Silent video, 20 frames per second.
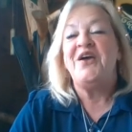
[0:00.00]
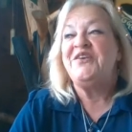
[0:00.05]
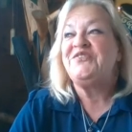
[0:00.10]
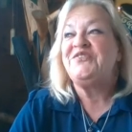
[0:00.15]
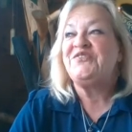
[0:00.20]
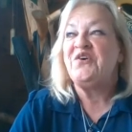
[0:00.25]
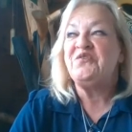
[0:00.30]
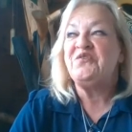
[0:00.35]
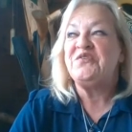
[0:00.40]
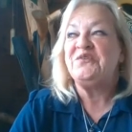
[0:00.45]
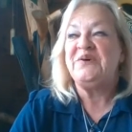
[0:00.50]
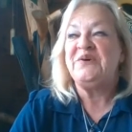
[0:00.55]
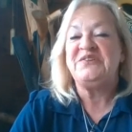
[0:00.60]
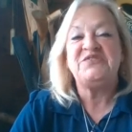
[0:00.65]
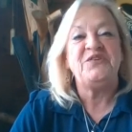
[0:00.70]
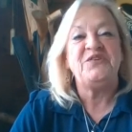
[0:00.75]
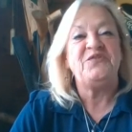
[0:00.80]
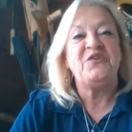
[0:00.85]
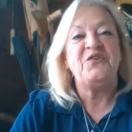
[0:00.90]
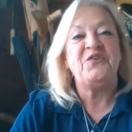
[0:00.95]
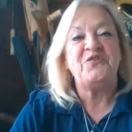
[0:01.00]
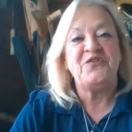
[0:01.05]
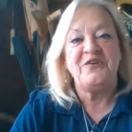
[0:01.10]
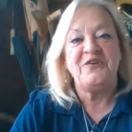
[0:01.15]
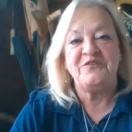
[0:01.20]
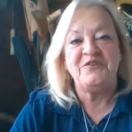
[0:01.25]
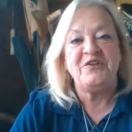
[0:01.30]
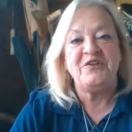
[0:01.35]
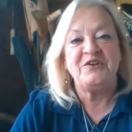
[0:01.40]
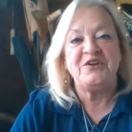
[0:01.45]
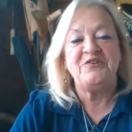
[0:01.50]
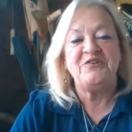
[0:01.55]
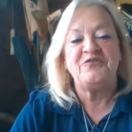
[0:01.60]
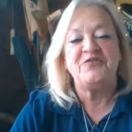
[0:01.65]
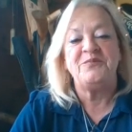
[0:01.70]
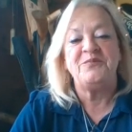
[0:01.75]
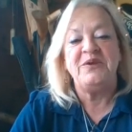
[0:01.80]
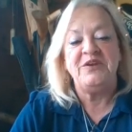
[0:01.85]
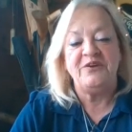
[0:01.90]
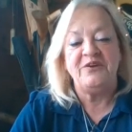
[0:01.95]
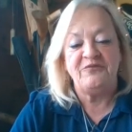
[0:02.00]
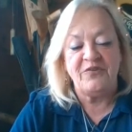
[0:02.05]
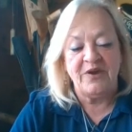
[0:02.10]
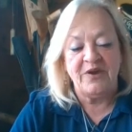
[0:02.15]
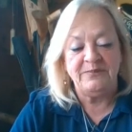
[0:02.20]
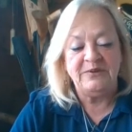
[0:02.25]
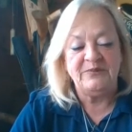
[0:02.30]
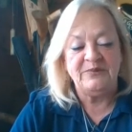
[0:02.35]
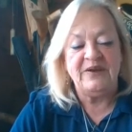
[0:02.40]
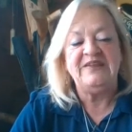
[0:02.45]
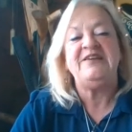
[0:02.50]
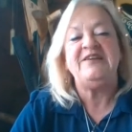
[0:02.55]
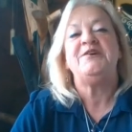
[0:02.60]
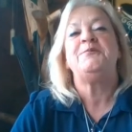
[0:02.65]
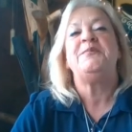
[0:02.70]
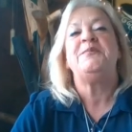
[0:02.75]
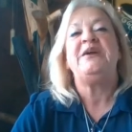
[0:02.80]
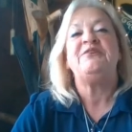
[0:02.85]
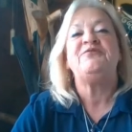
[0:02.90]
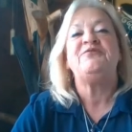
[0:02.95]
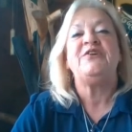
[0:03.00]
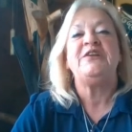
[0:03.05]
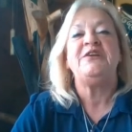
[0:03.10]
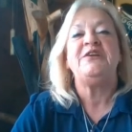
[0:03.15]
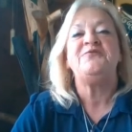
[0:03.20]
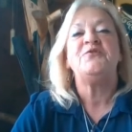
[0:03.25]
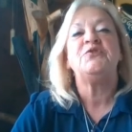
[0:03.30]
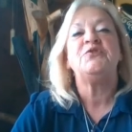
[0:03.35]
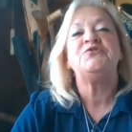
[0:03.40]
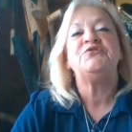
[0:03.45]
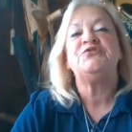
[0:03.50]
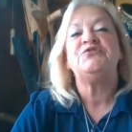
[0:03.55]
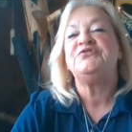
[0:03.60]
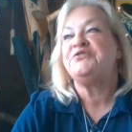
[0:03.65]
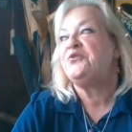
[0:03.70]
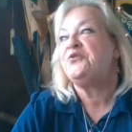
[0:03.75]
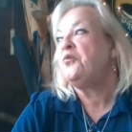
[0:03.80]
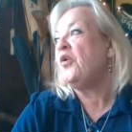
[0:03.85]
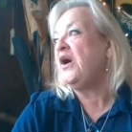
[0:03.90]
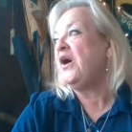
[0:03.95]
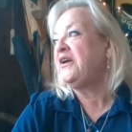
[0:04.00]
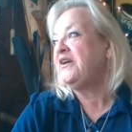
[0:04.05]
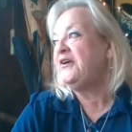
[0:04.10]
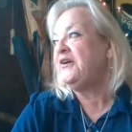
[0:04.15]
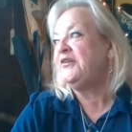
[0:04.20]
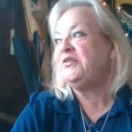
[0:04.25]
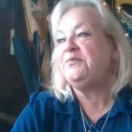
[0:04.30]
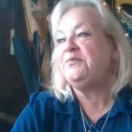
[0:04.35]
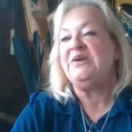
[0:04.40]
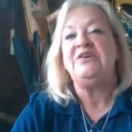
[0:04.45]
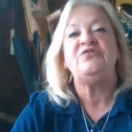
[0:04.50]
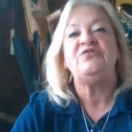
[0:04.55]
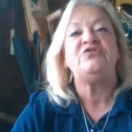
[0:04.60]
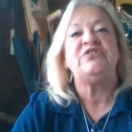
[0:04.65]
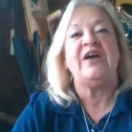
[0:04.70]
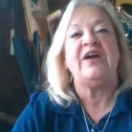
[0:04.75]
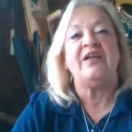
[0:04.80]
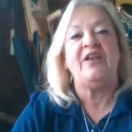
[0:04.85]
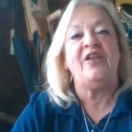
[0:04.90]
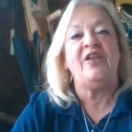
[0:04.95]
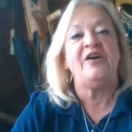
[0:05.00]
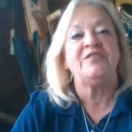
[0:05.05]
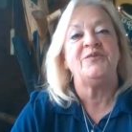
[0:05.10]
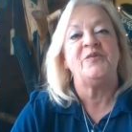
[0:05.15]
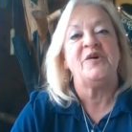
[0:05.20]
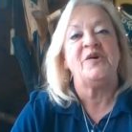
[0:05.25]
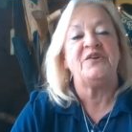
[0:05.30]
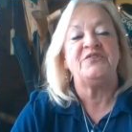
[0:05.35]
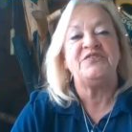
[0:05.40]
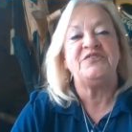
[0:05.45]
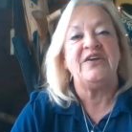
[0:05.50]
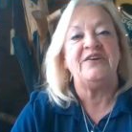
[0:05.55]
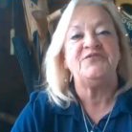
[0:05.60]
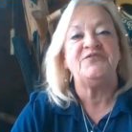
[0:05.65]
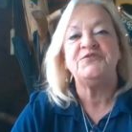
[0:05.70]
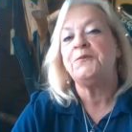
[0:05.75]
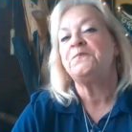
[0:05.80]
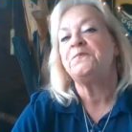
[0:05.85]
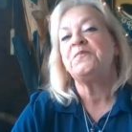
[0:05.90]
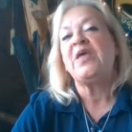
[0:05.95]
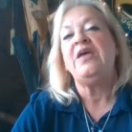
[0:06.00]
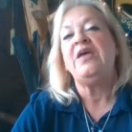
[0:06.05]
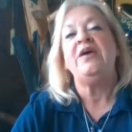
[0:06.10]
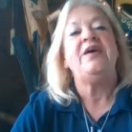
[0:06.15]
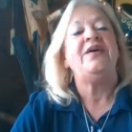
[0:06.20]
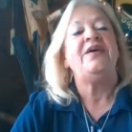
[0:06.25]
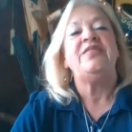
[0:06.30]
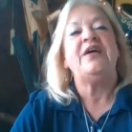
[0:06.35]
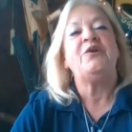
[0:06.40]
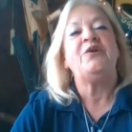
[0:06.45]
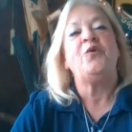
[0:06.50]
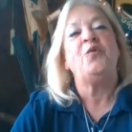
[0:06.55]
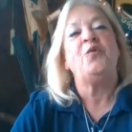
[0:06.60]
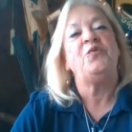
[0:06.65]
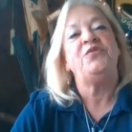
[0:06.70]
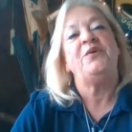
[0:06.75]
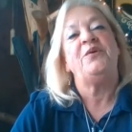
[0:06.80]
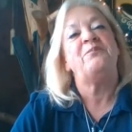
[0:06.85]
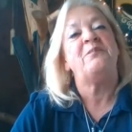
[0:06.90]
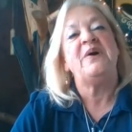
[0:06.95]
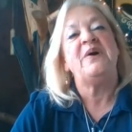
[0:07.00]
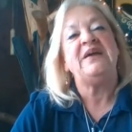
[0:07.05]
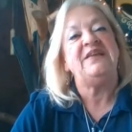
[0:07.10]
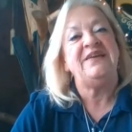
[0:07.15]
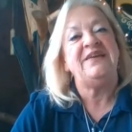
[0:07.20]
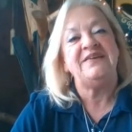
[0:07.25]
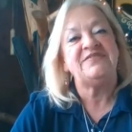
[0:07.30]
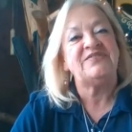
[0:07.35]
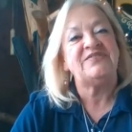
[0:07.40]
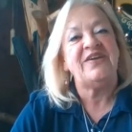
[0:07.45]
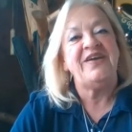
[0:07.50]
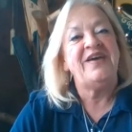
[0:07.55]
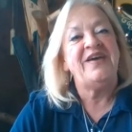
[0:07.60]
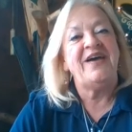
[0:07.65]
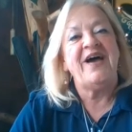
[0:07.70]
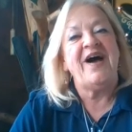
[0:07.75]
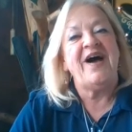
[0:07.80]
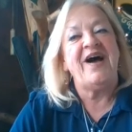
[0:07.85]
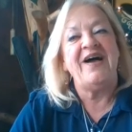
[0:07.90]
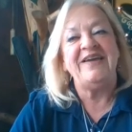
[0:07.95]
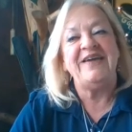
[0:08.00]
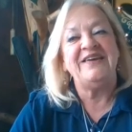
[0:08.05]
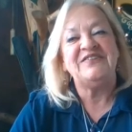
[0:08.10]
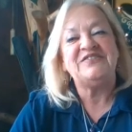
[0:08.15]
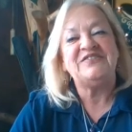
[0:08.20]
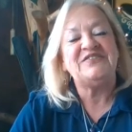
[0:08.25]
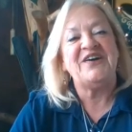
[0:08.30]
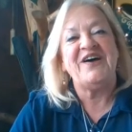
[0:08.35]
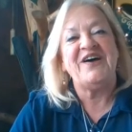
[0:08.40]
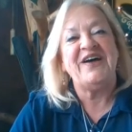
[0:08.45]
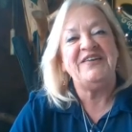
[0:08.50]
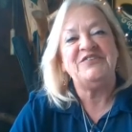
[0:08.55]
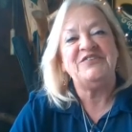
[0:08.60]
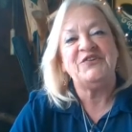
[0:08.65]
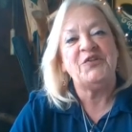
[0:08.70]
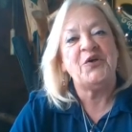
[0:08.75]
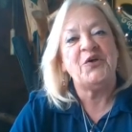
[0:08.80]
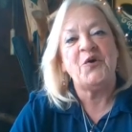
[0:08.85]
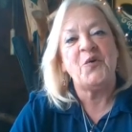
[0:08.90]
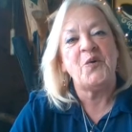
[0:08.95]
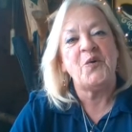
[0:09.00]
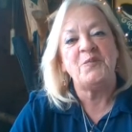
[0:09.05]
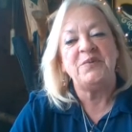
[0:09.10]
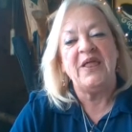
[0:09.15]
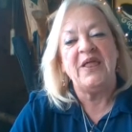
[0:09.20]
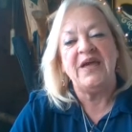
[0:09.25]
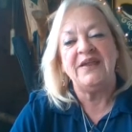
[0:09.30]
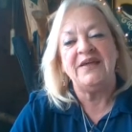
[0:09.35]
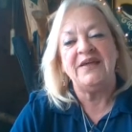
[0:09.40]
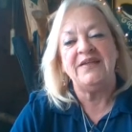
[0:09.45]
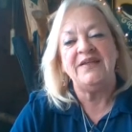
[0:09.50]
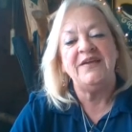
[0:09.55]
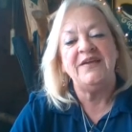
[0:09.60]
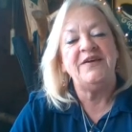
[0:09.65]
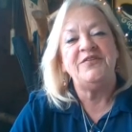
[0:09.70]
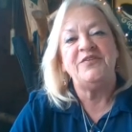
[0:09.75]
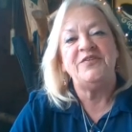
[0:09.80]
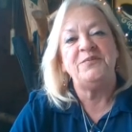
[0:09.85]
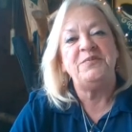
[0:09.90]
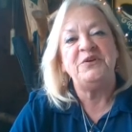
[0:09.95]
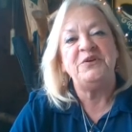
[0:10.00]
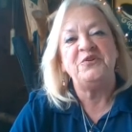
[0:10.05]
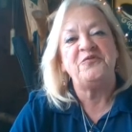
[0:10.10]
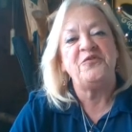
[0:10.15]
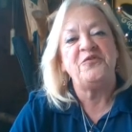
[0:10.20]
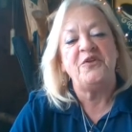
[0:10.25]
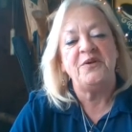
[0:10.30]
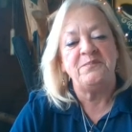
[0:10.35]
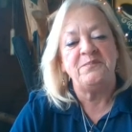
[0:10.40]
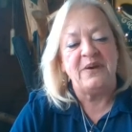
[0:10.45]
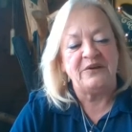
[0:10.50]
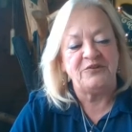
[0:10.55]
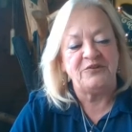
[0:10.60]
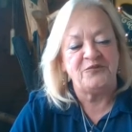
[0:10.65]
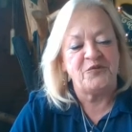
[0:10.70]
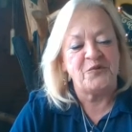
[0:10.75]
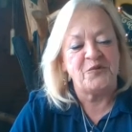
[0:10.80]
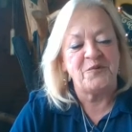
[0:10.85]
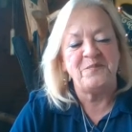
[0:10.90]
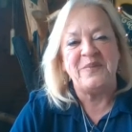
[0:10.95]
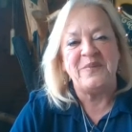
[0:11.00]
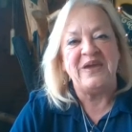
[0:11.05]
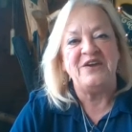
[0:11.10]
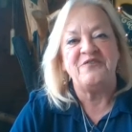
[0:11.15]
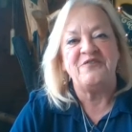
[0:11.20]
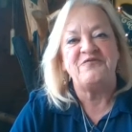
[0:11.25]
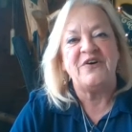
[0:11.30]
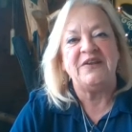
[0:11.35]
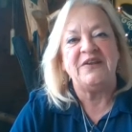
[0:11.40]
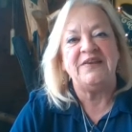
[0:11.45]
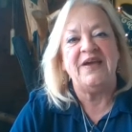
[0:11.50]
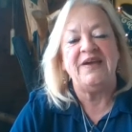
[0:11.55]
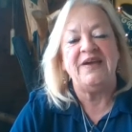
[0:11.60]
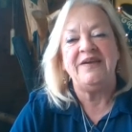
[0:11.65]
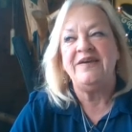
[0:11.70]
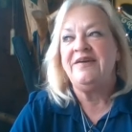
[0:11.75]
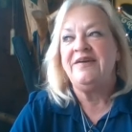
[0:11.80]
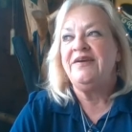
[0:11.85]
So for the rest of you, if you're ever looking for me, you can find me right here in Bay of Fundy Fortunes or walking on the beach down along the water's edge that hold the mightiest, highest tides on the whole planet, the beautiful and bountiful Bay of Fundy.